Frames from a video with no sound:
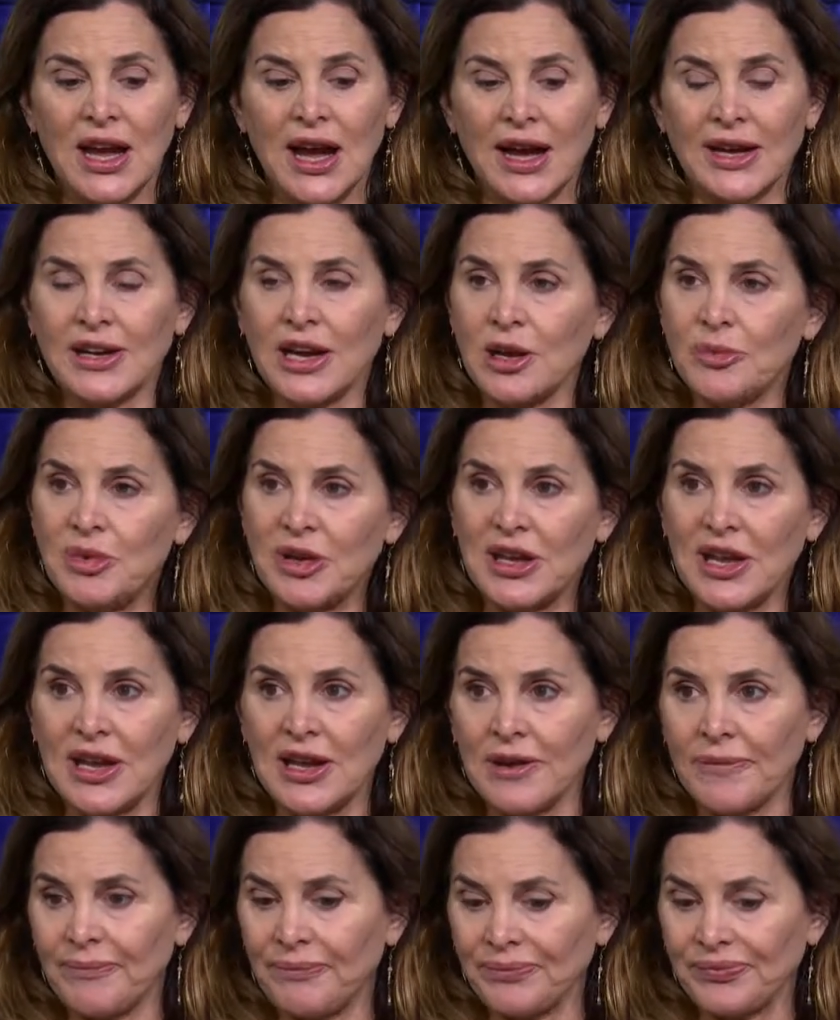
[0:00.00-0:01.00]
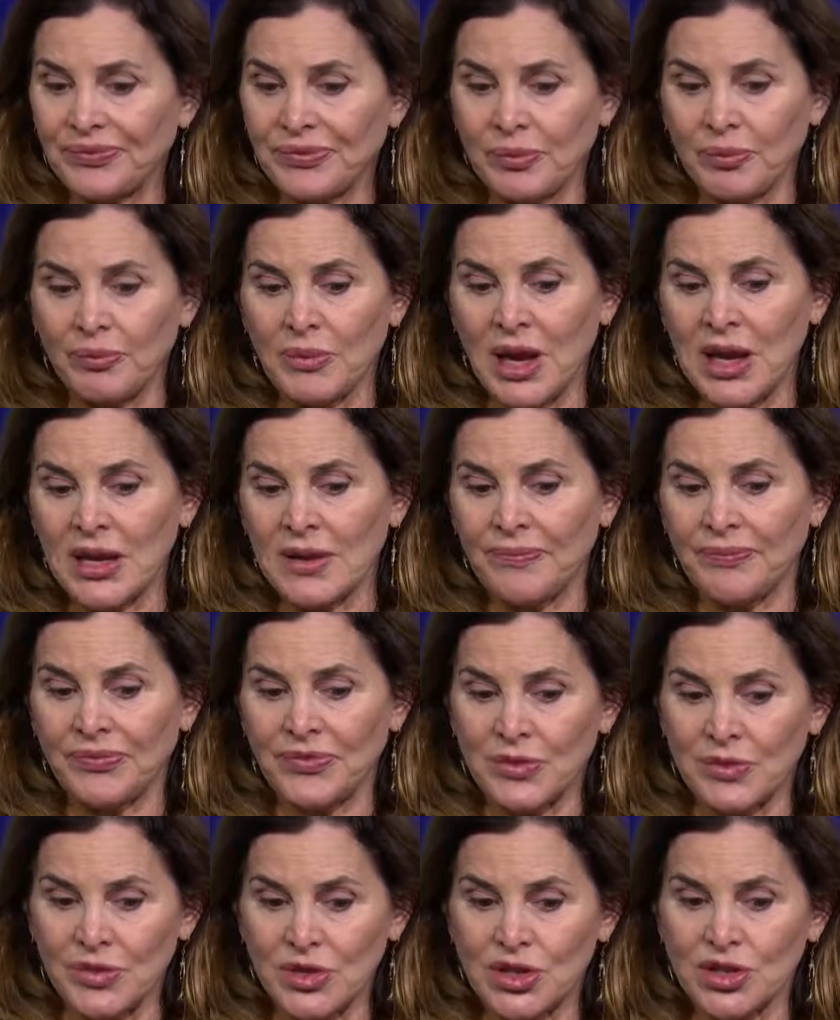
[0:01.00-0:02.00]
And I began my
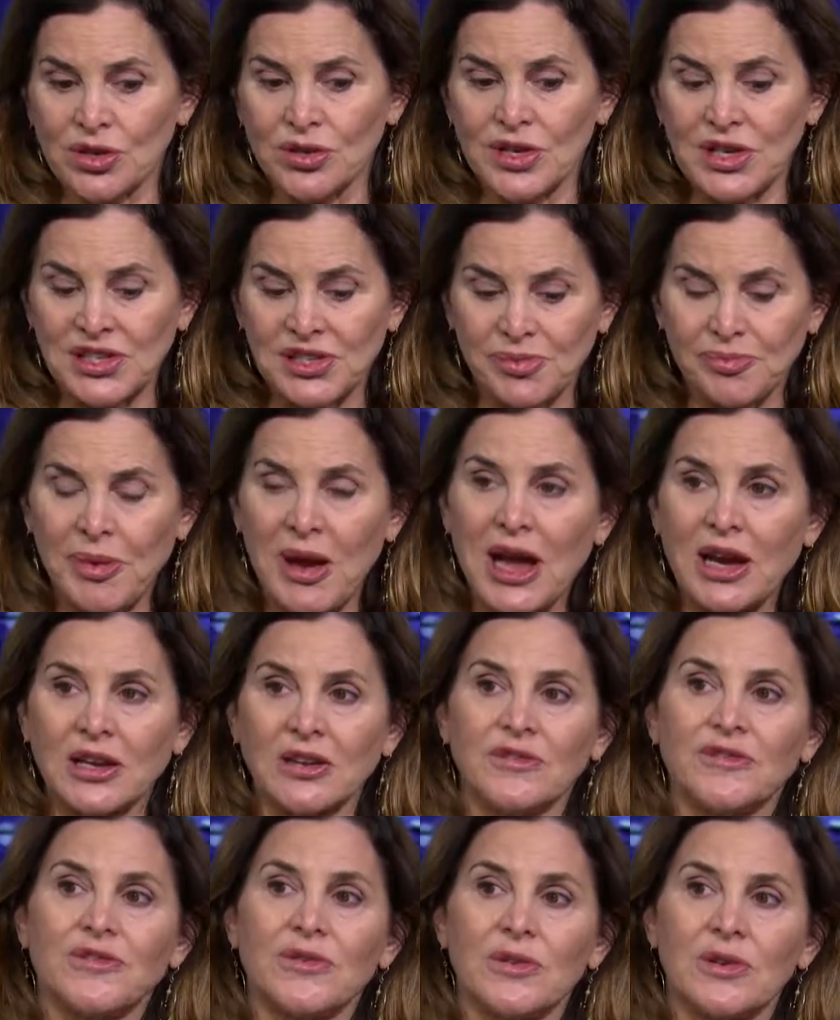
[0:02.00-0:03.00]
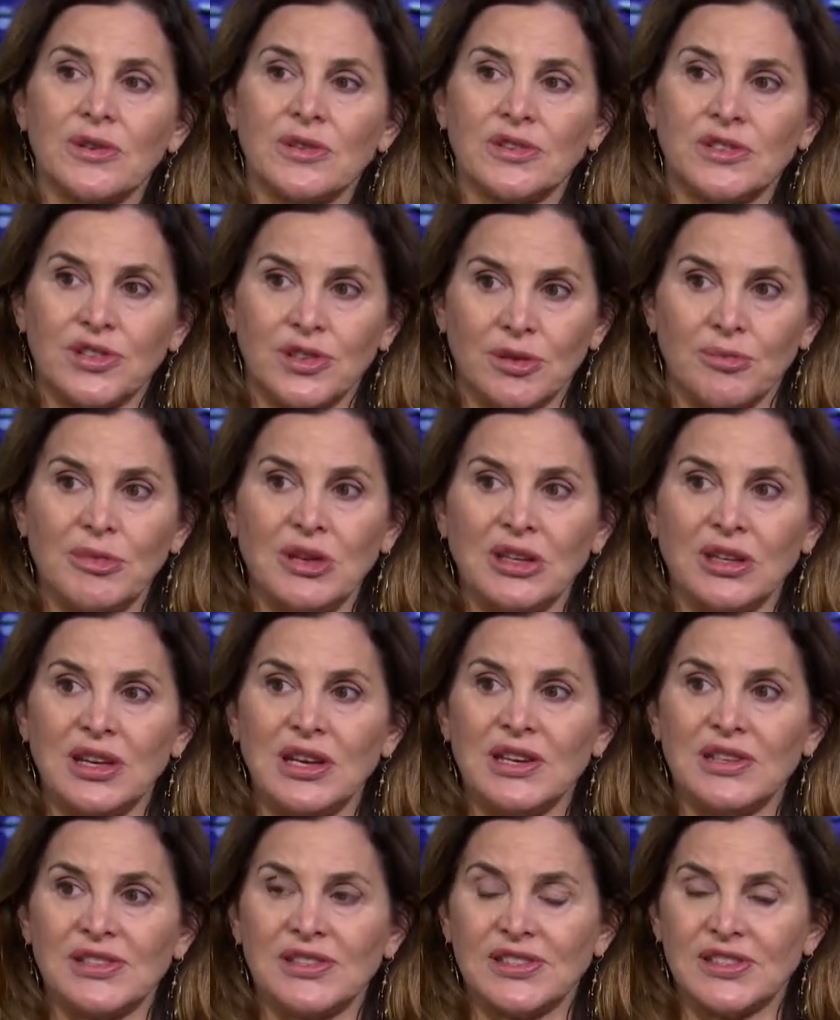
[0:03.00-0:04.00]
journeys back and forth to the Middle
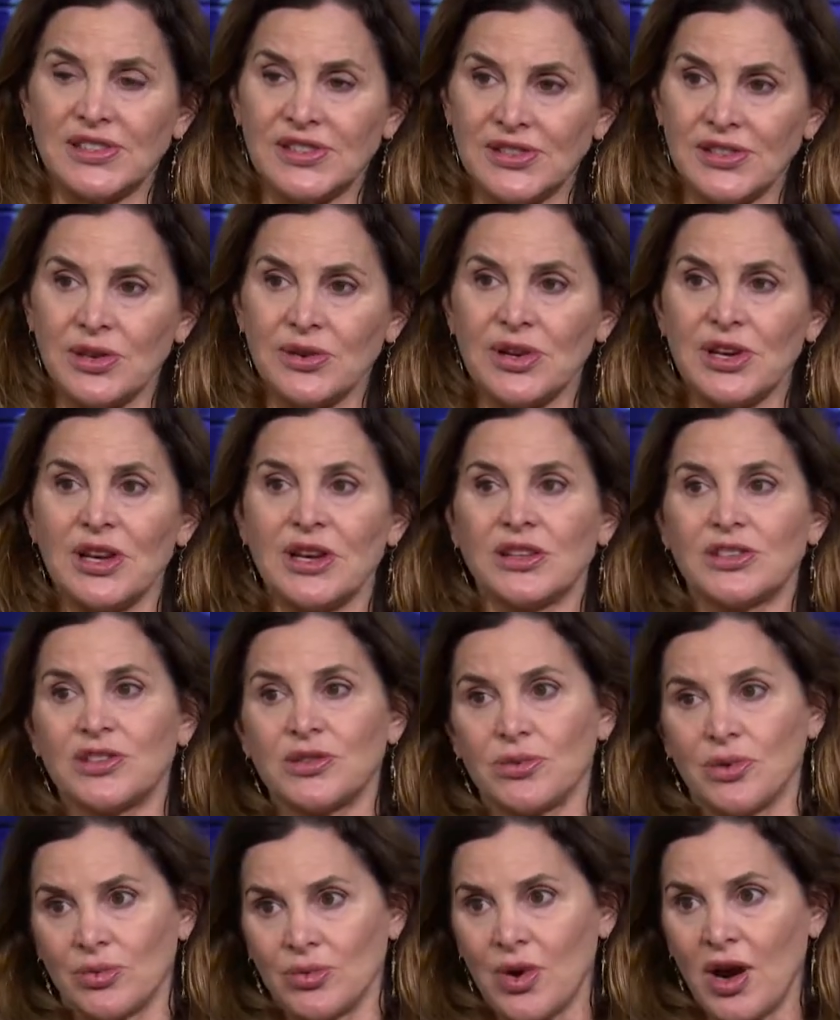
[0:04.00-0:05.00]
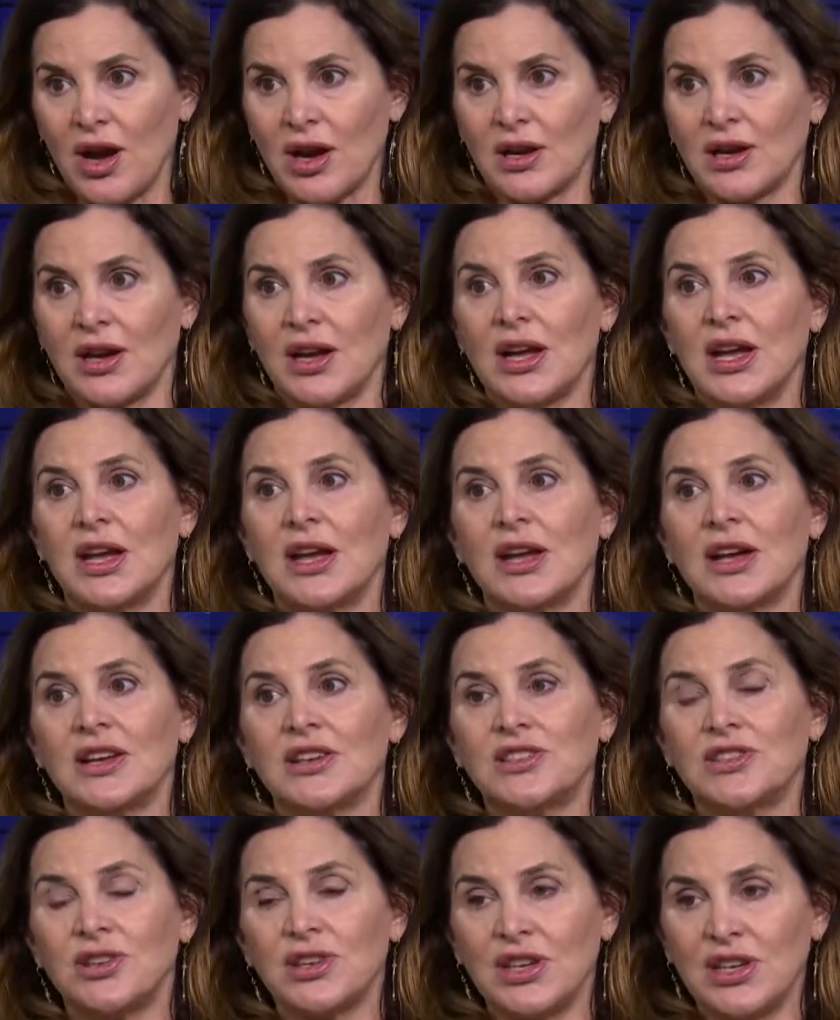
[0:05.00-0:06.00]
East, to Syria, to Iraq,
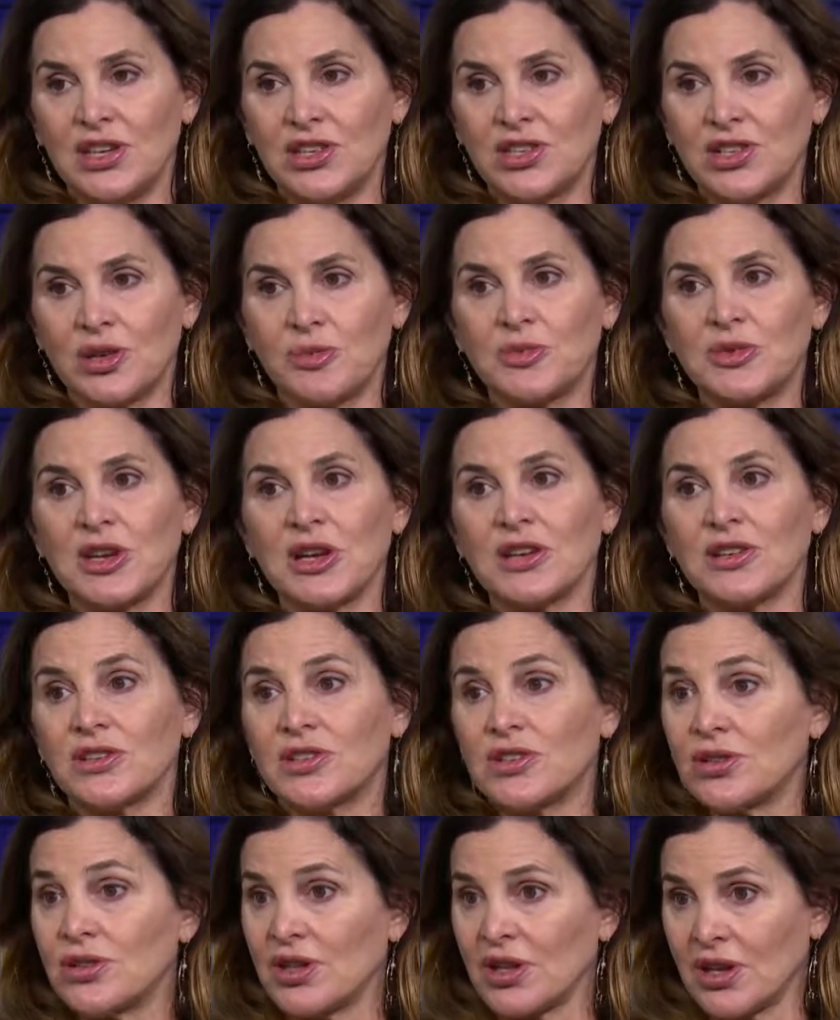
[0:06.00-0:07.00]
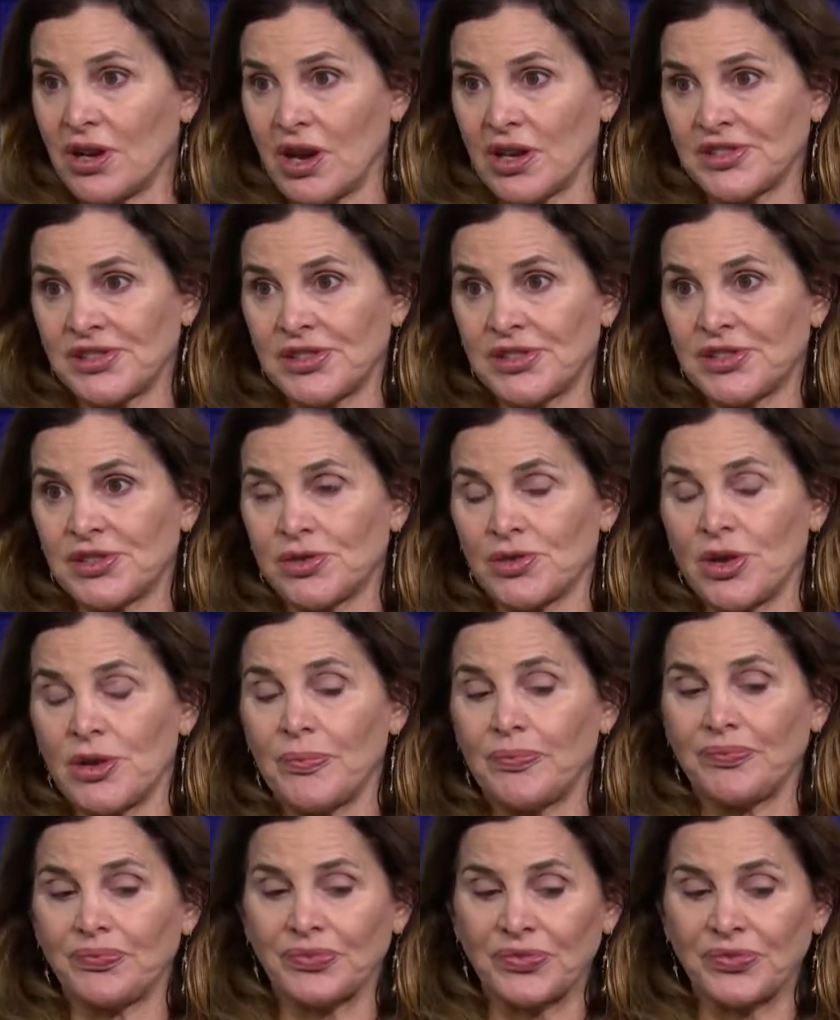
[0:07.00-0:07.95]
to Egypt, and to the Gaza Strip.